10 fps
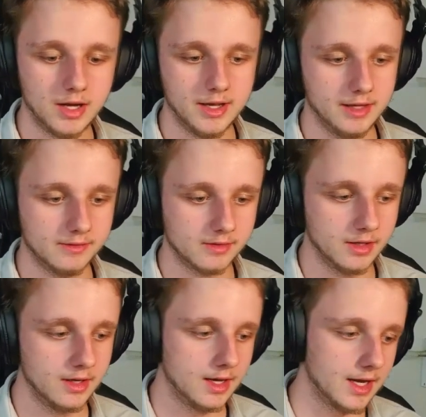it,
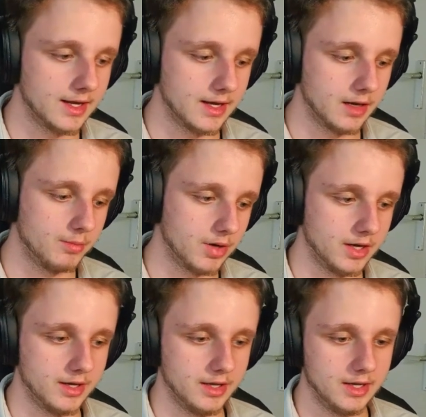and then
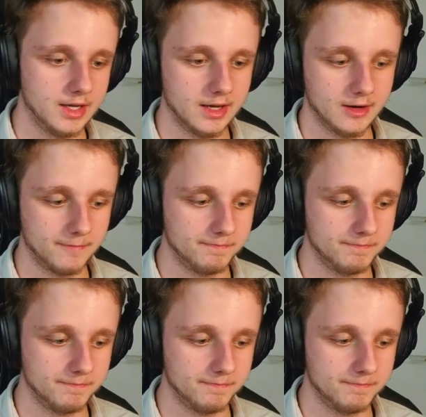apply here.